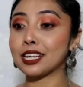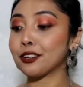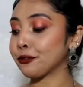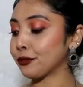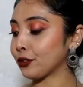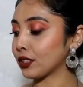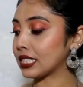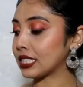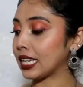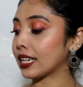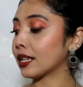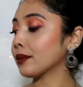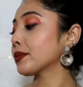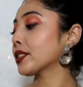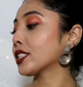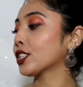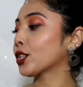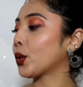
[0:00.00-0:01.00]
and for that
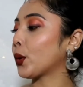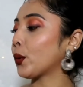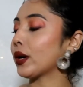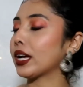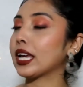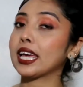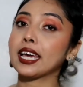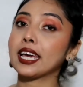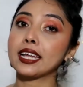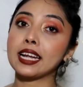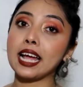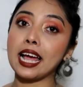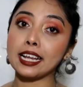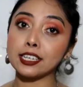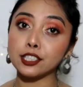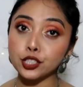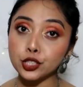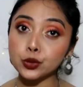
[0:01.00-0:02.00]
I'm gonna go ahead
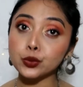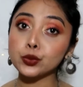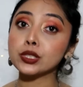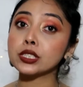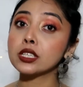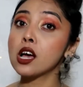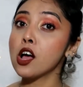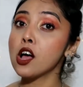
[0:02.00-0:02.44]
and use